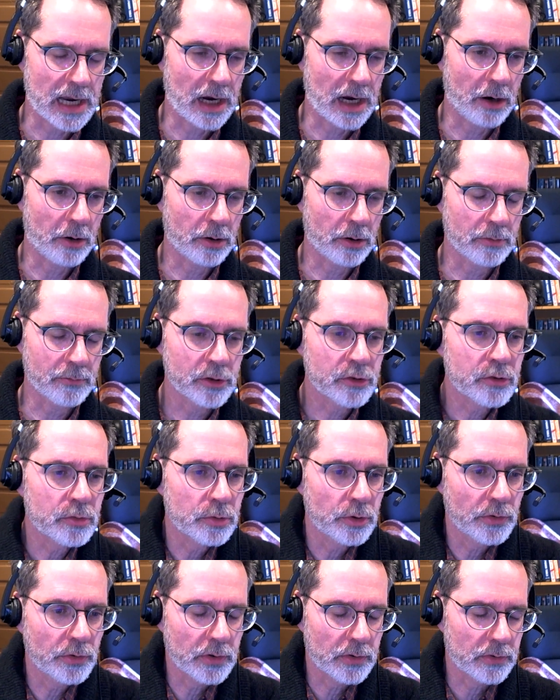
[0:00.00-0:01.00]
our
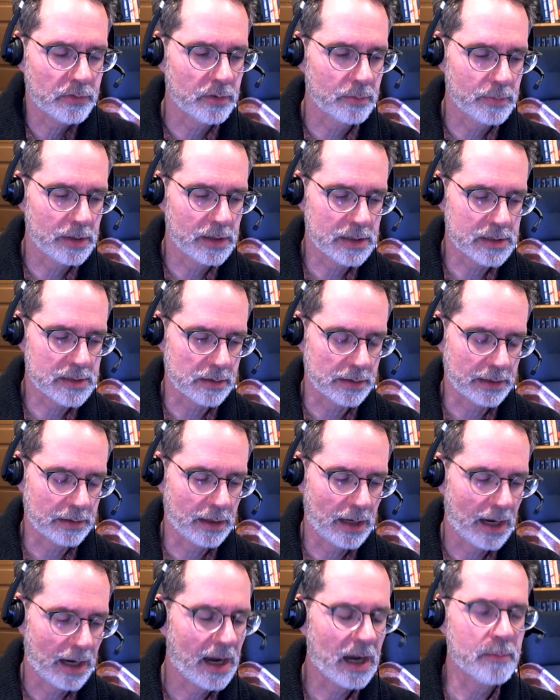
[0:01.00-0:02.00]
visual system is like
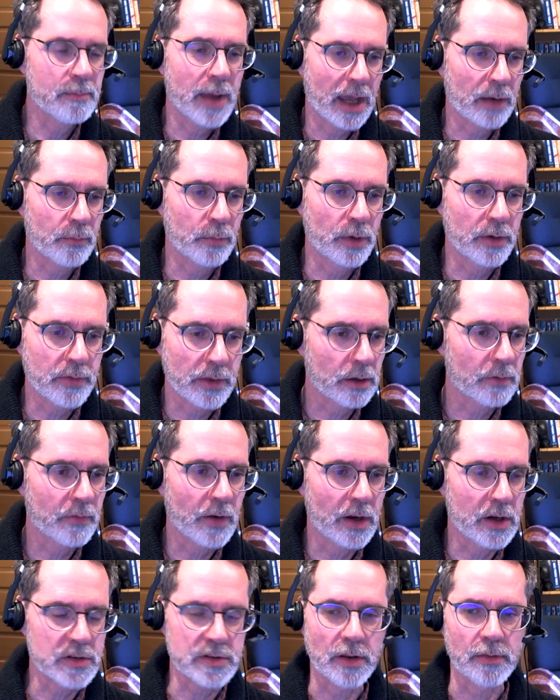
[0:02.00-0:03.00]
a high bandwidth
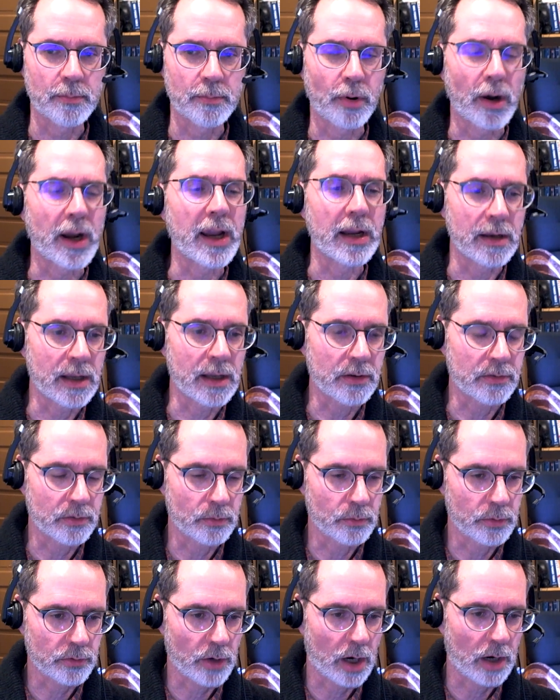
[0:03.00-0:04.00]
interface to the brain, as it
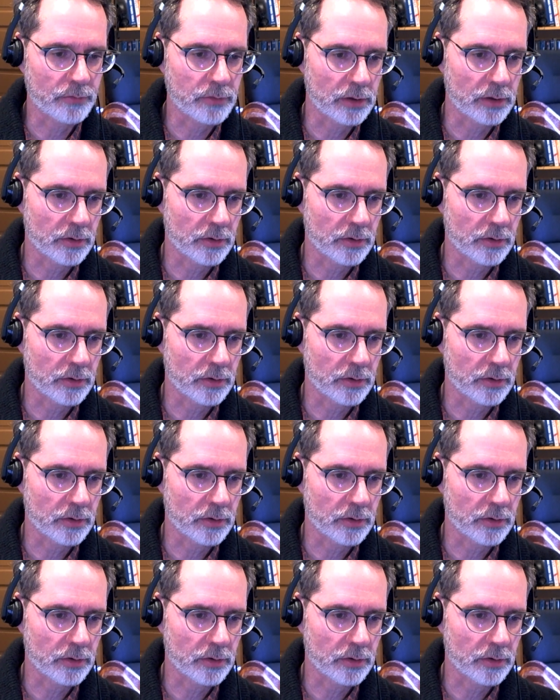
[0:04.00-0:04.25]
was often